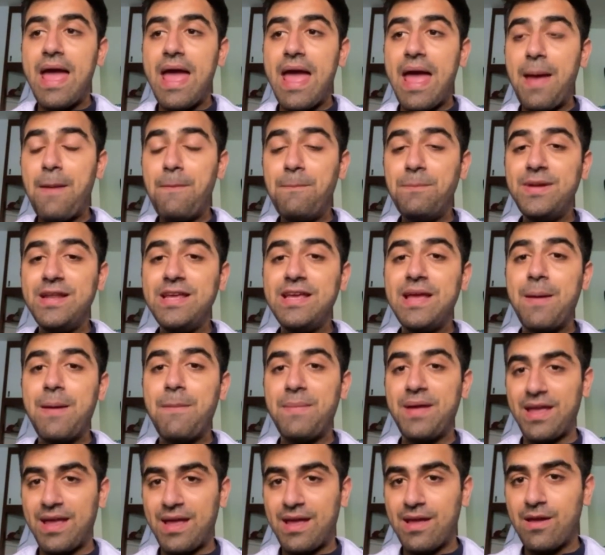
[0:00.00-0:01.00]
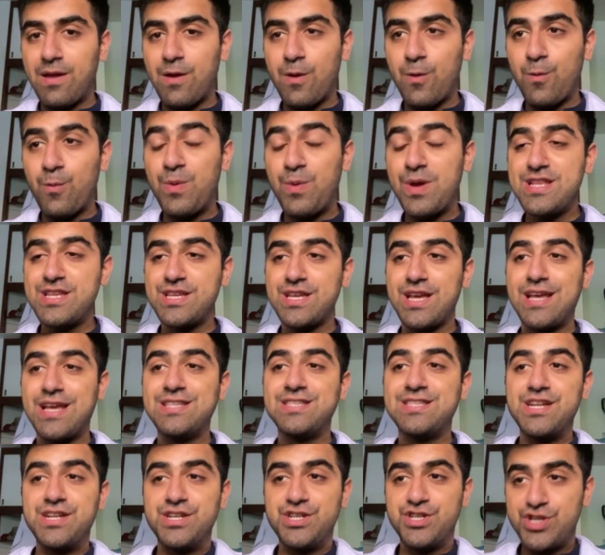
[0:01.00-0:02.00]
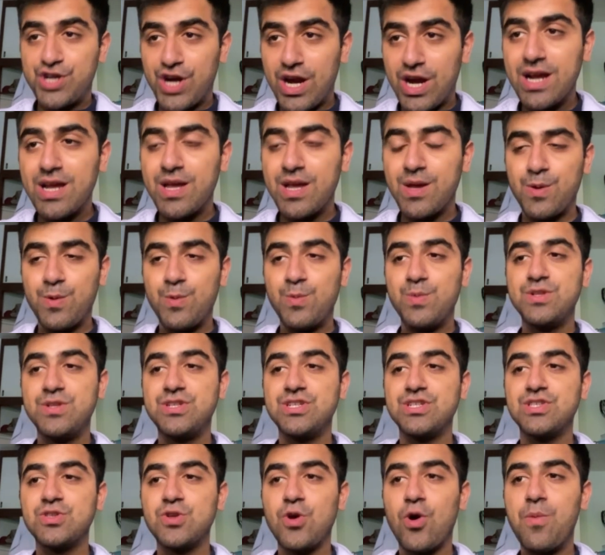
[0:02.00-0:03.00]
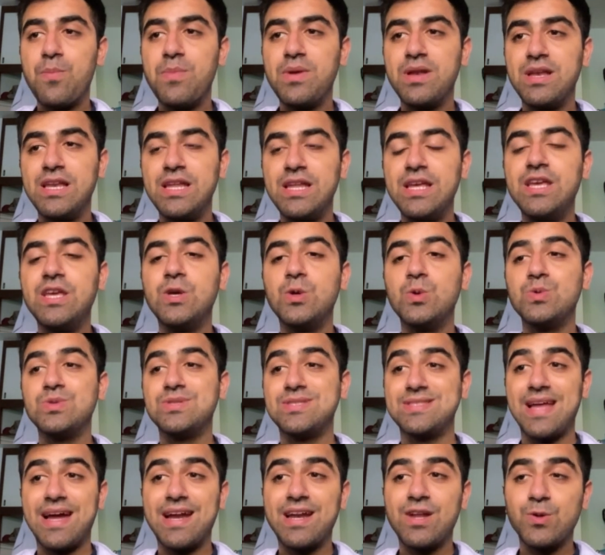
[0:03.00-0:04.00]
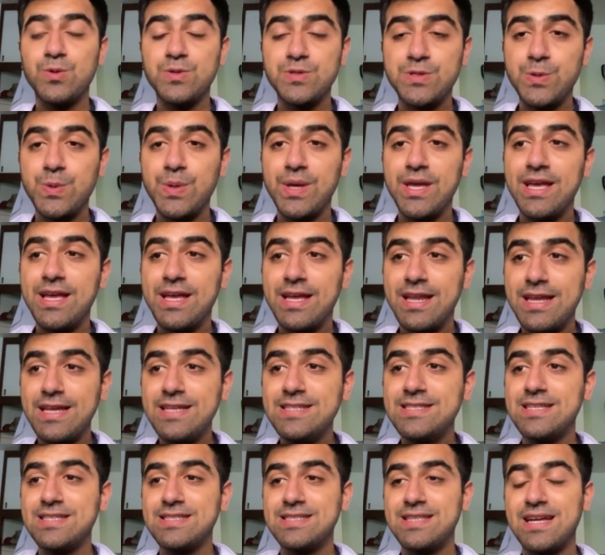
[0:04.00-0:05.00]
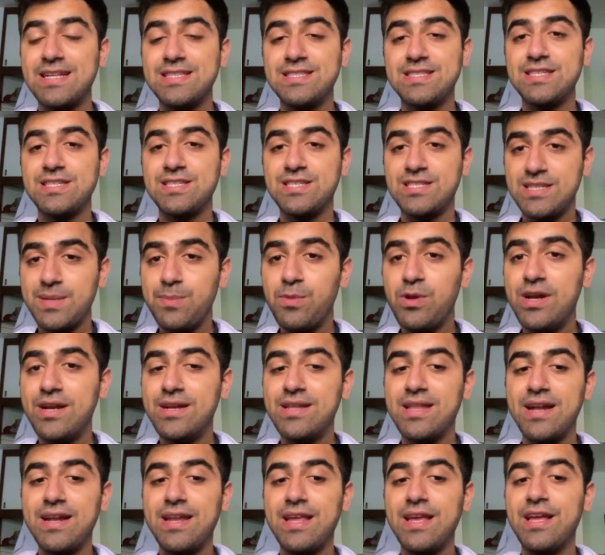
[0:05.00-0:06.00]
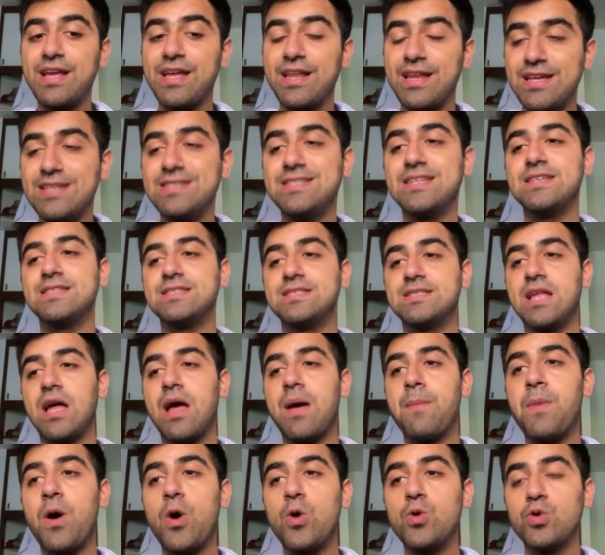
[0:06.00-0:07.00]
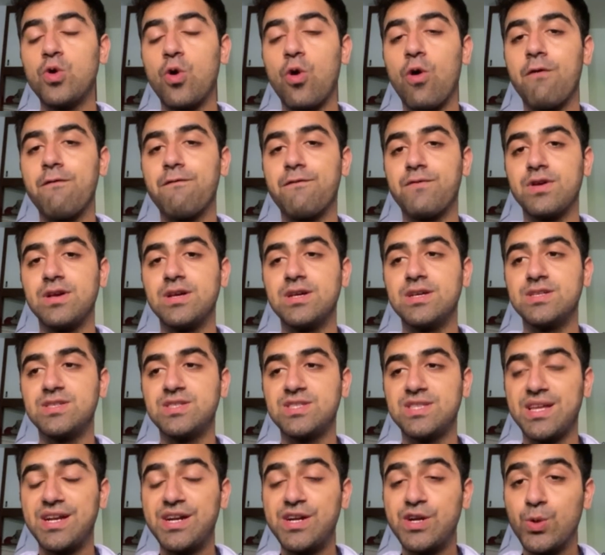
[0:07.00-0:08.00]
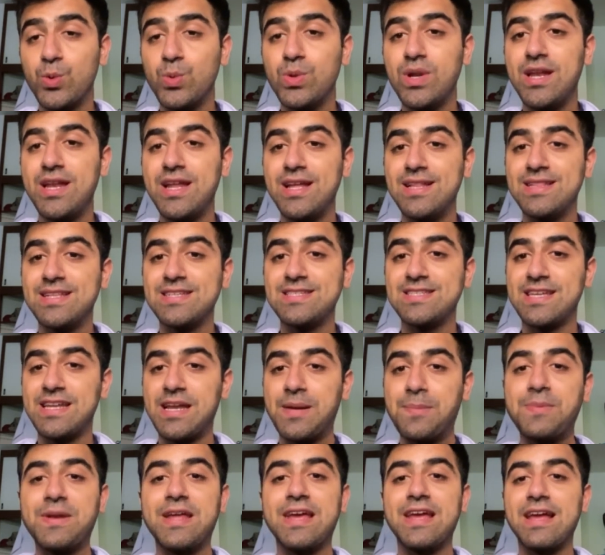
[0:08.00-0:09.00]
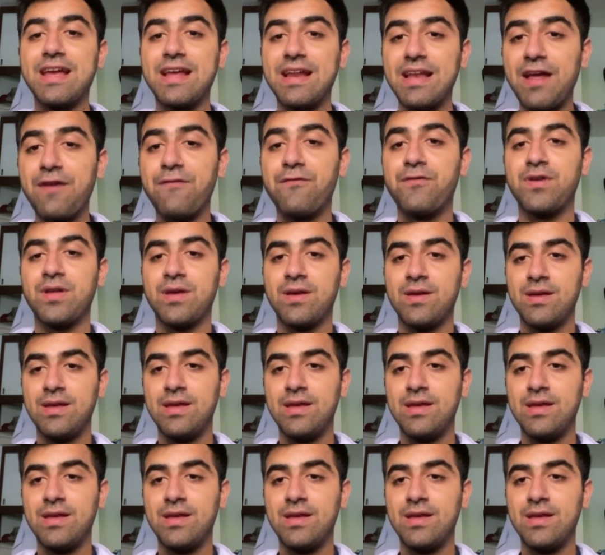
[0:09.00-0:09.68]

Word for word: MDMA, which is a drug which is commonly used, that also increases that stimulant that increases the amount of uh, serotonin in the synaptic cleft.